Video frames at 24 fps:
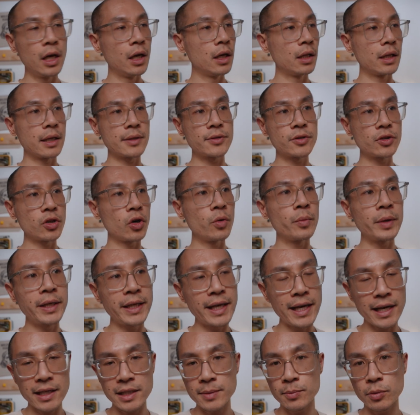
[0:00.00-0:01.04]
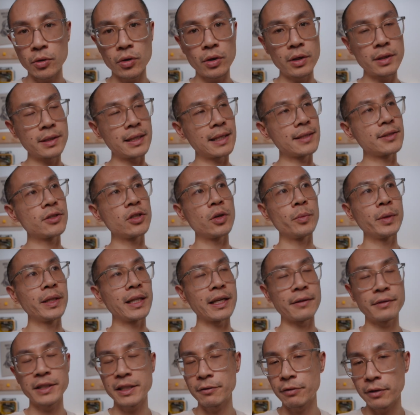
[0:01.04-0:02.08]
that's so many exports, that's so many
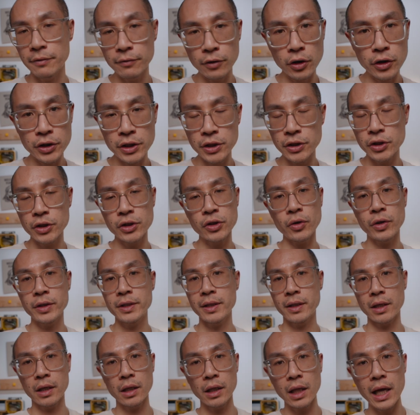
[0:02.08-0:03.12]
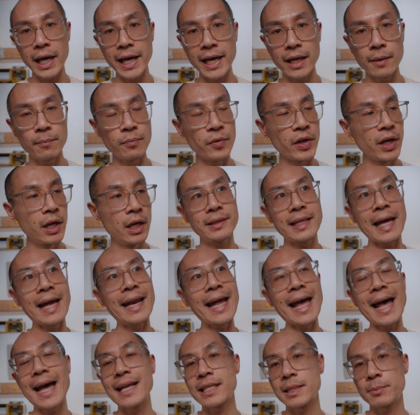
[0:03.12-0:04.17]
like different versions you're showing to the client, that
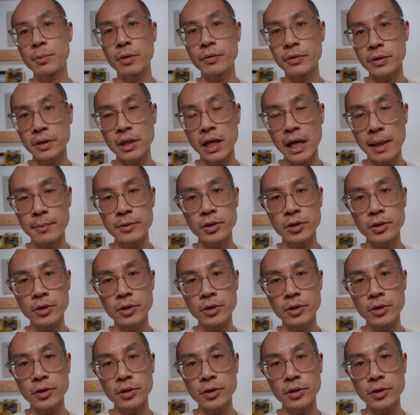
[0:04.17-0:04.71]
adds up over time.